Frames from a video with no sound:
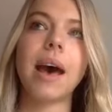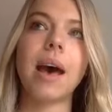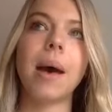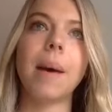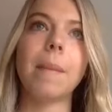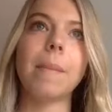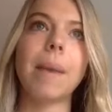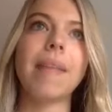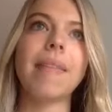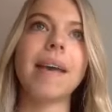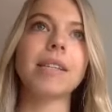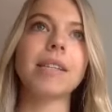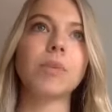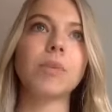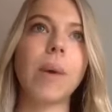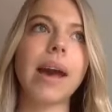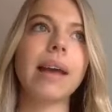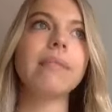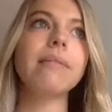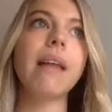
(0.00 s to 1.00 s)
Um, and that's
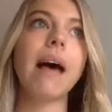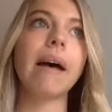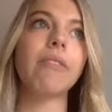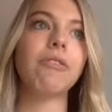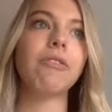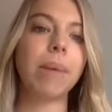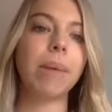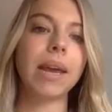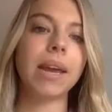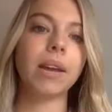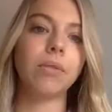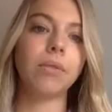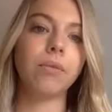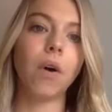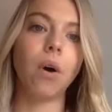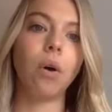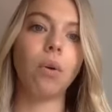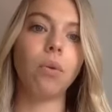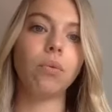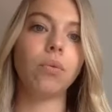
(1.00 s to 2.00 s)
why I love being
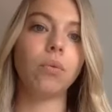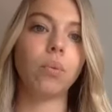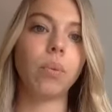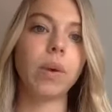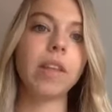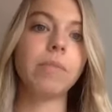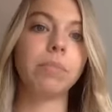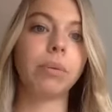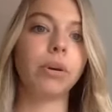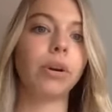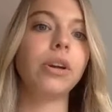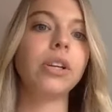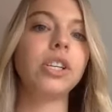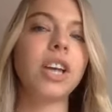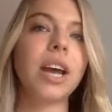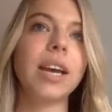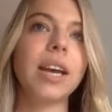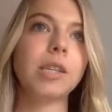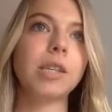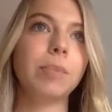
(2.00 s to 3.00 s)
involved with
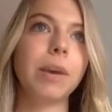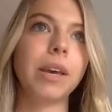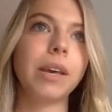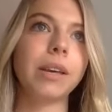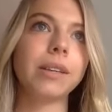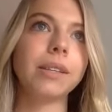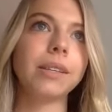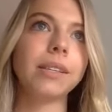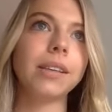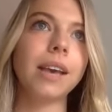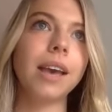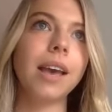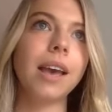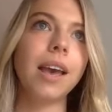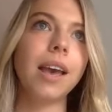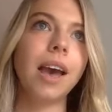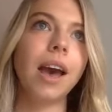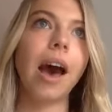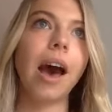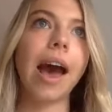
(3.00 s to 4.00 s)
projects because
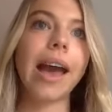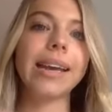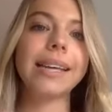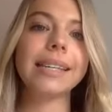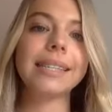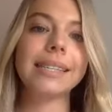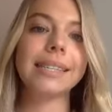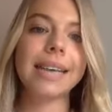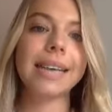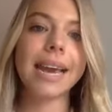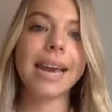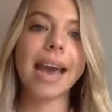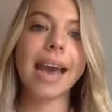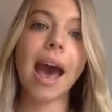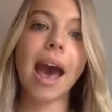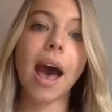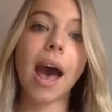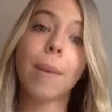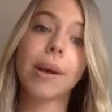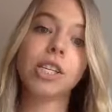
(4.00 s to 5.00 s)
I can see
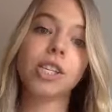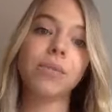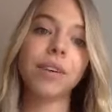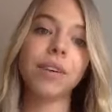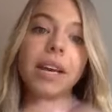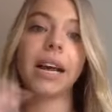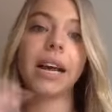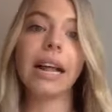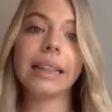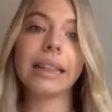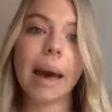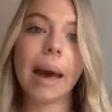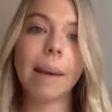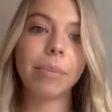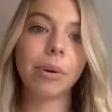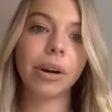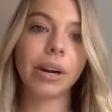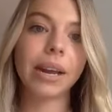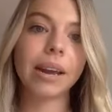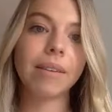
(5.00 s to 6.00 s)
how much of a
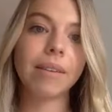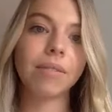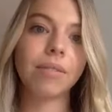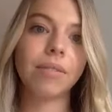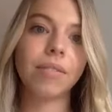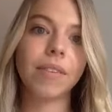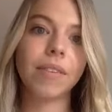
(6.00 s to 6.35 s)
collaborative